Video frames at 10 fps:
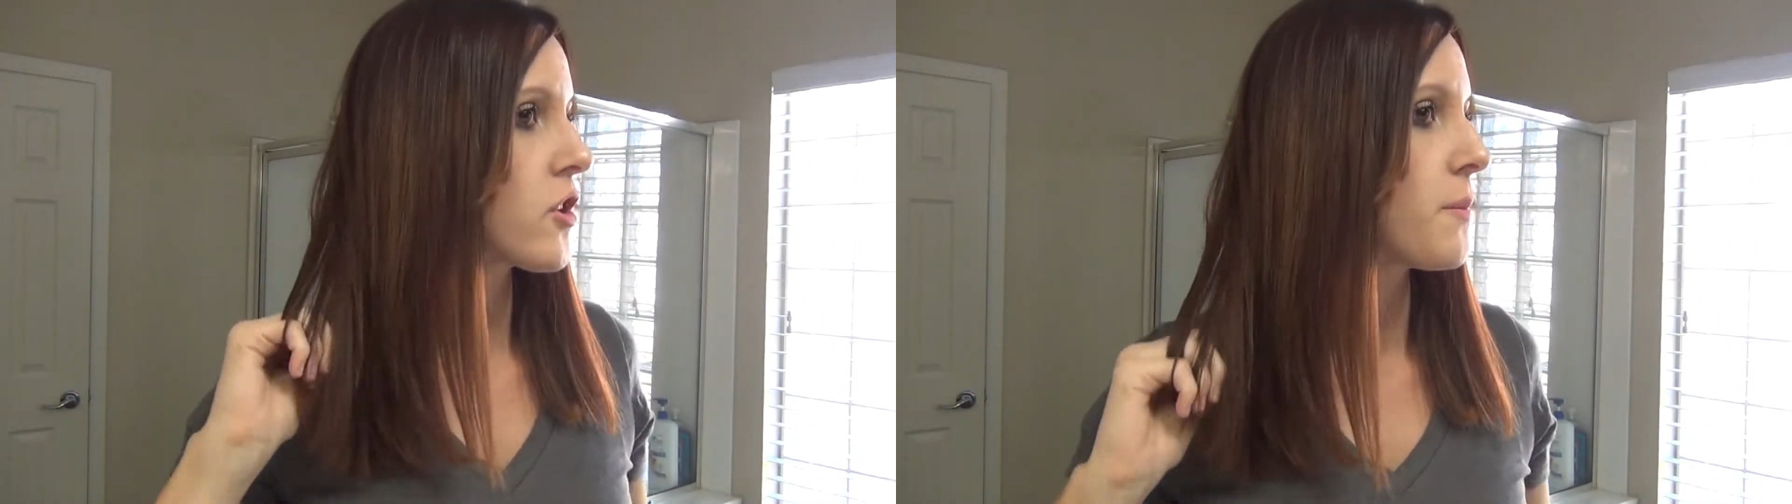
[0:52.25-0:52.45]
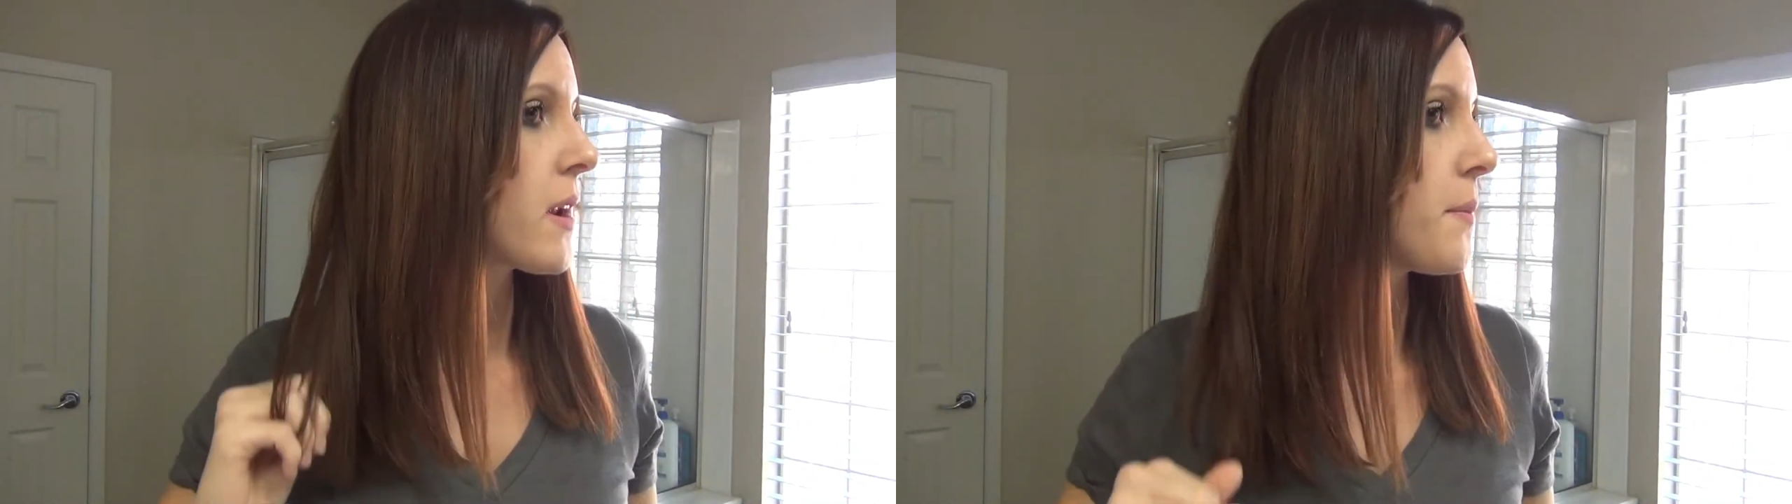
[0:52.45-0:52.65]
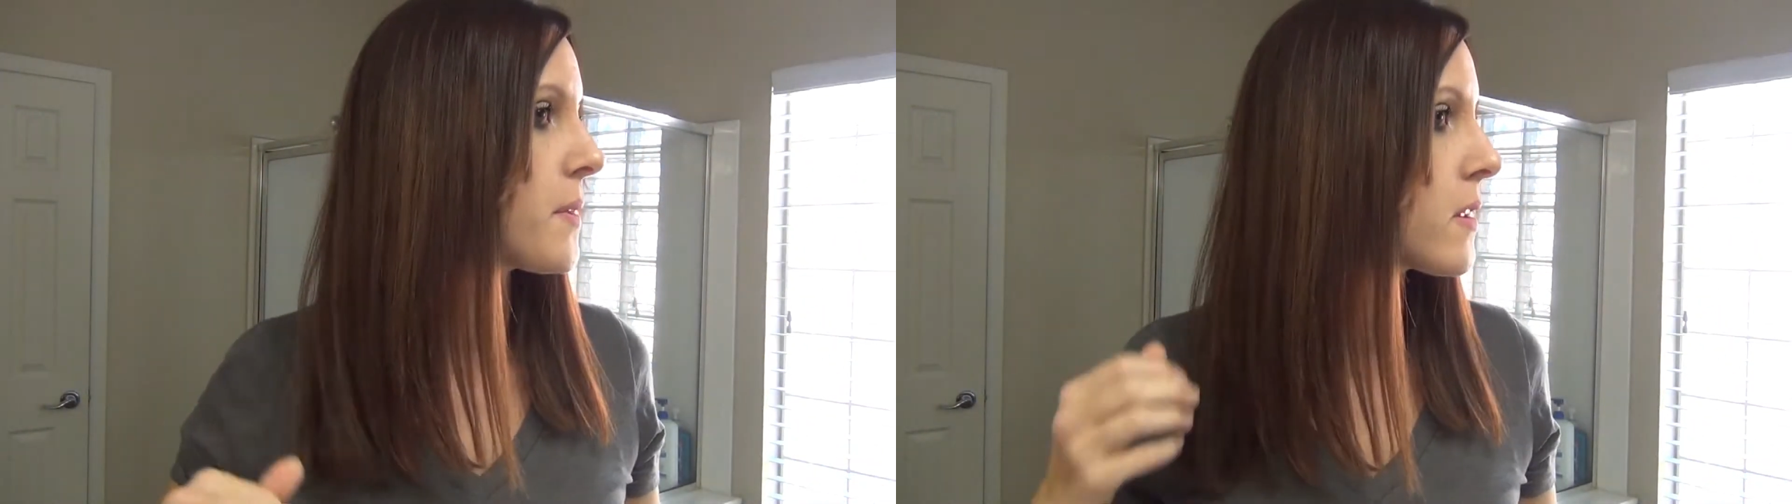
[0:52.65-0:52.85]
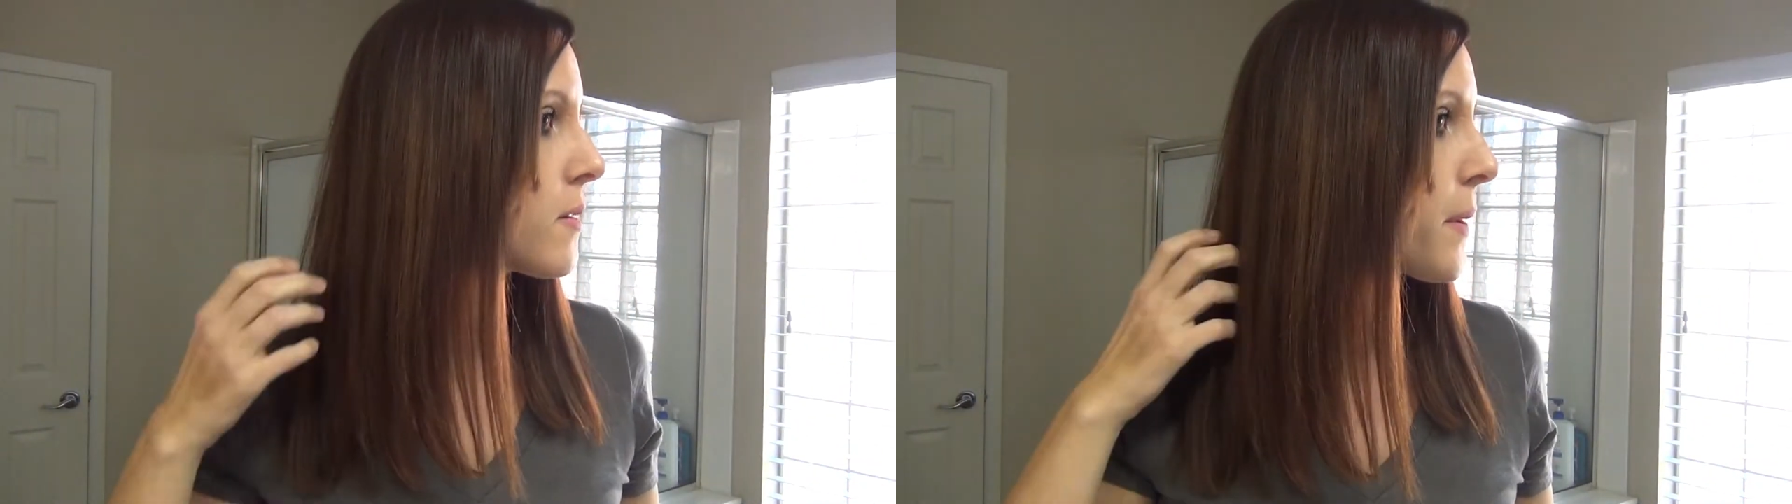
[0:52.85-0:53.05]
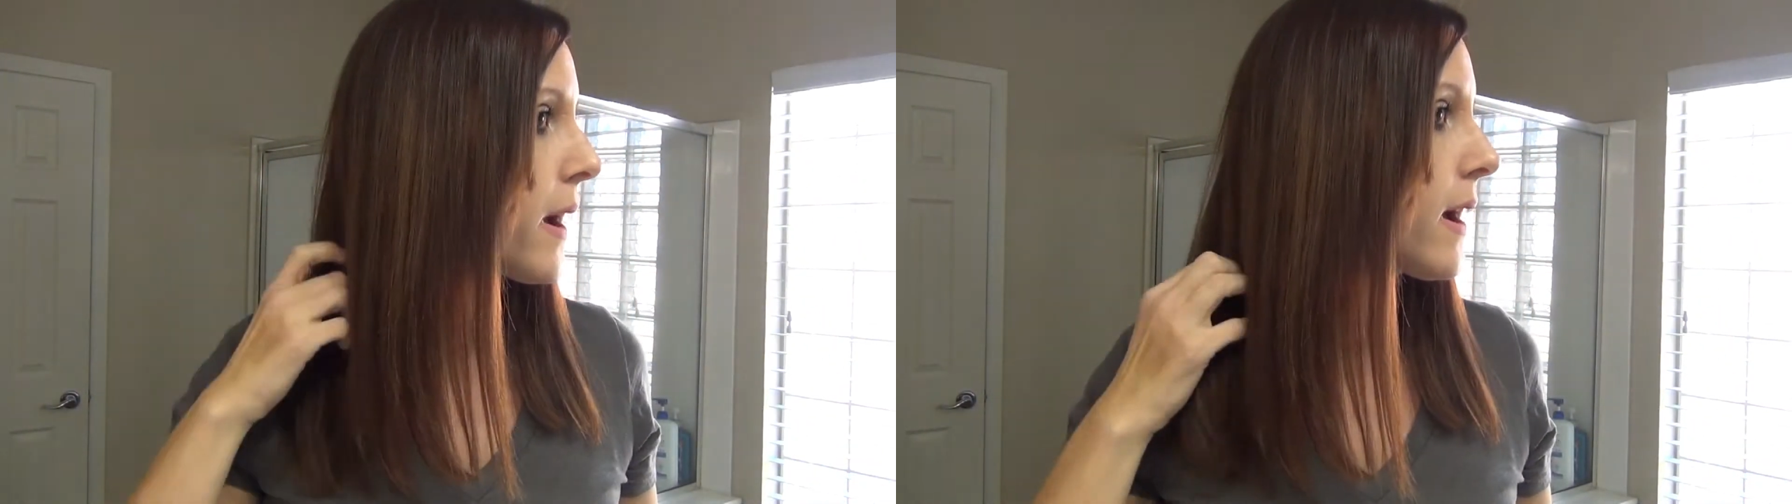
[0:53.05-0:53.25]
trim it up a little
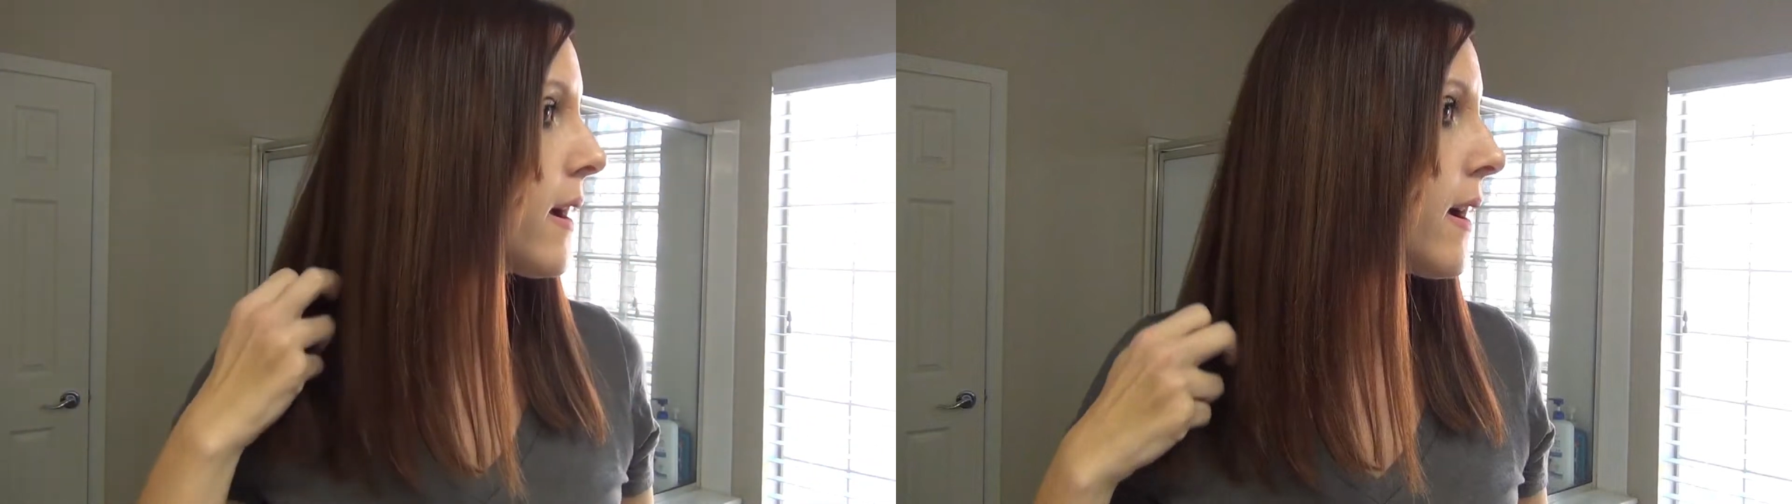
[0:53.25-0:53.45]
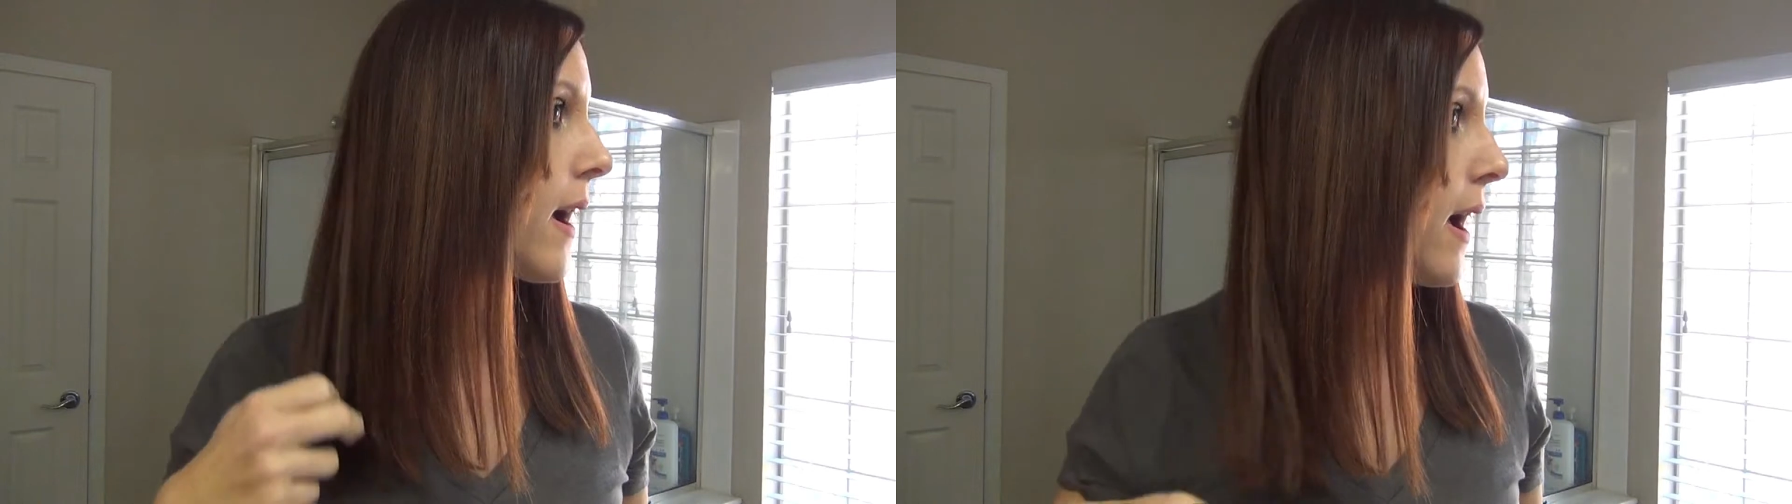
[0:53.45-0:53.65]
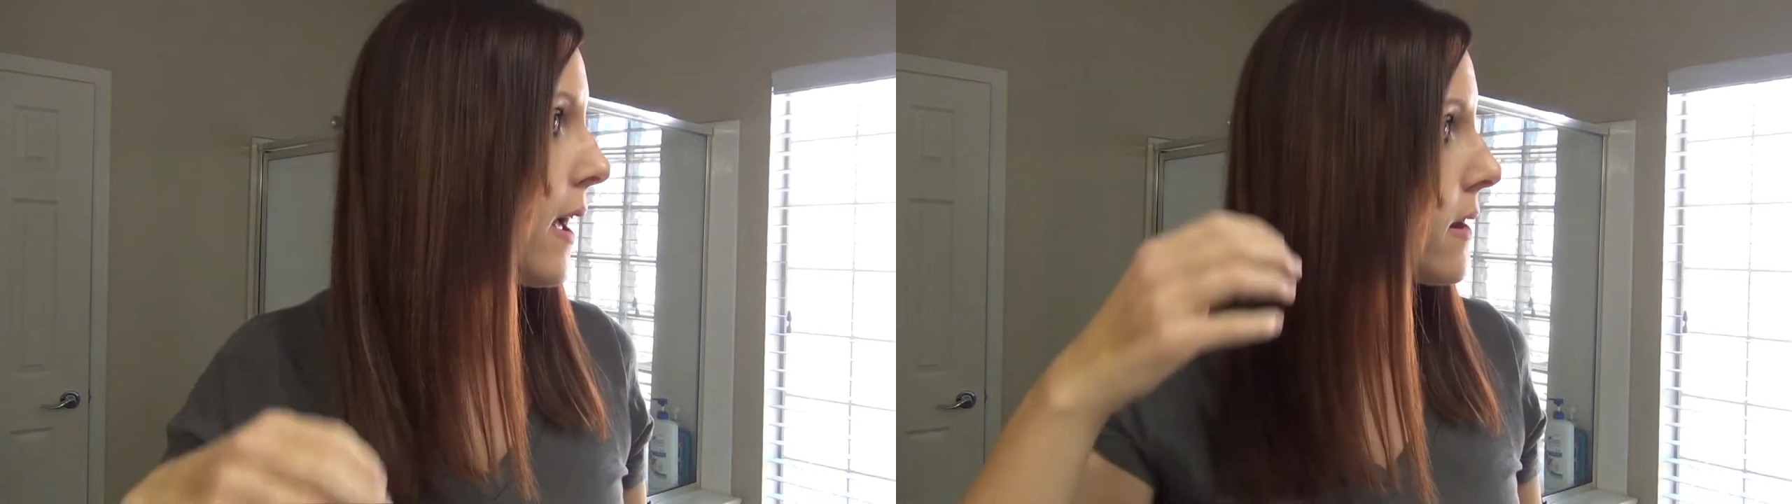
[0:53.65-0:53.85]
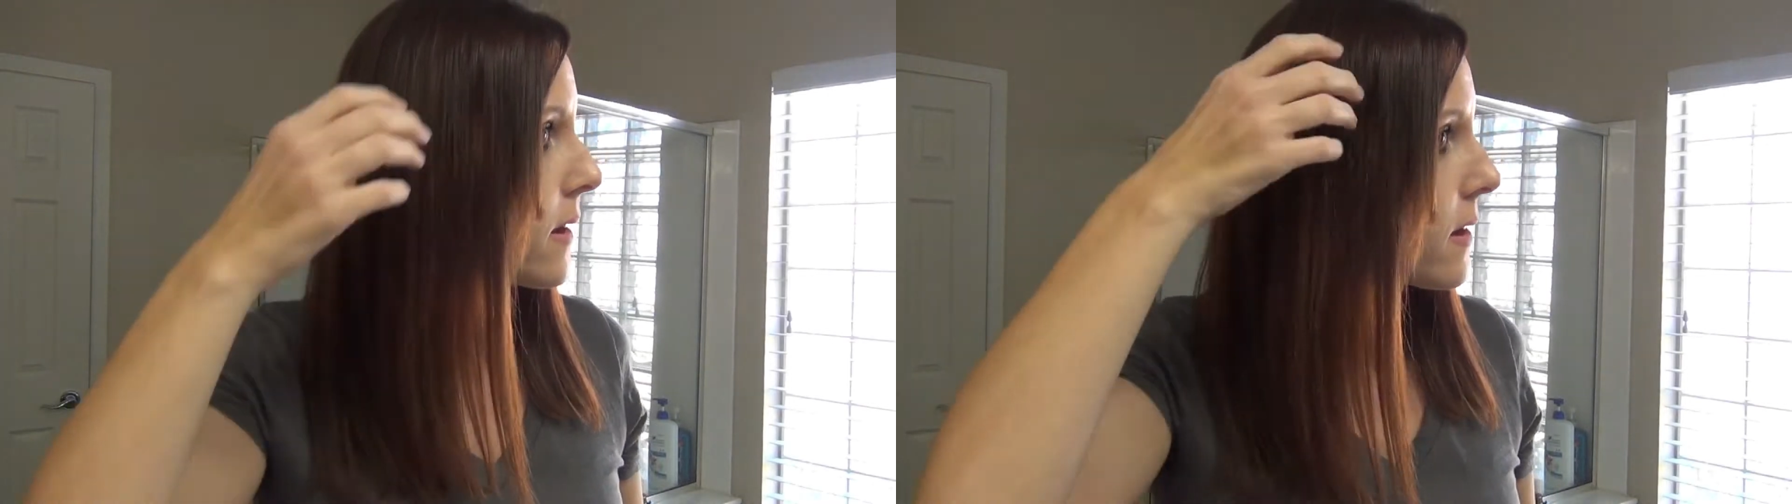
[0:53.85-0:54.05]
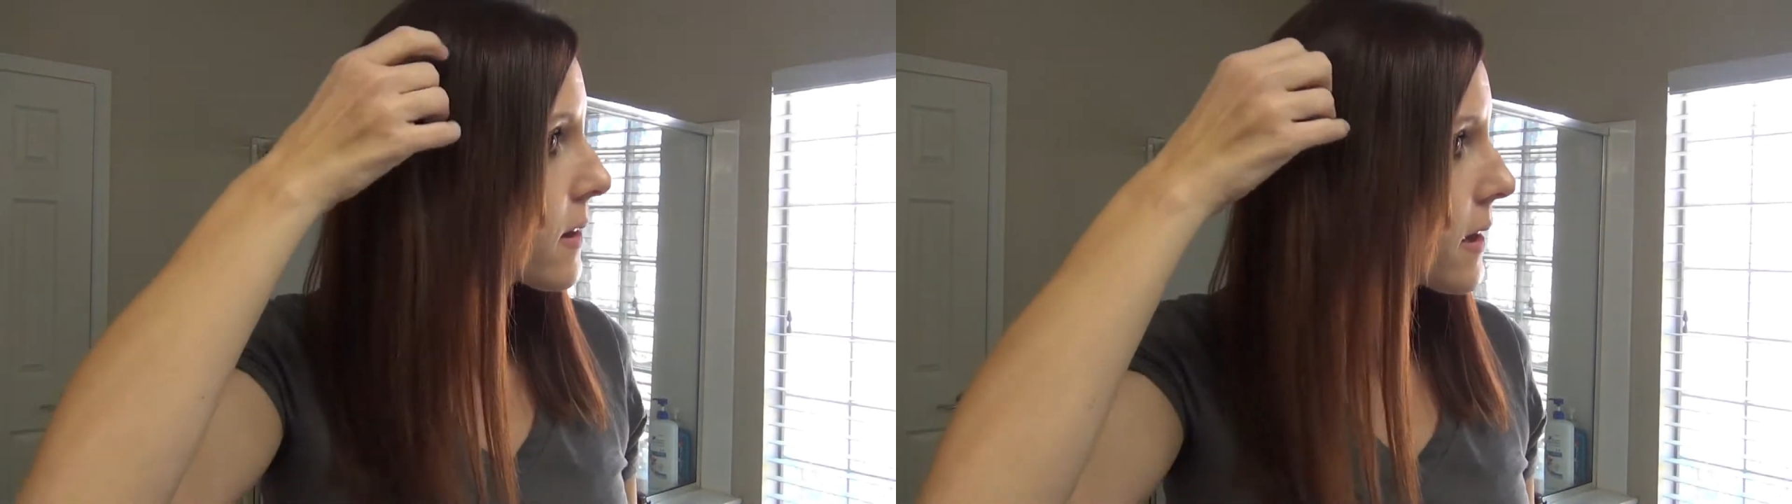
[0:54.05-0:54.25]
bit and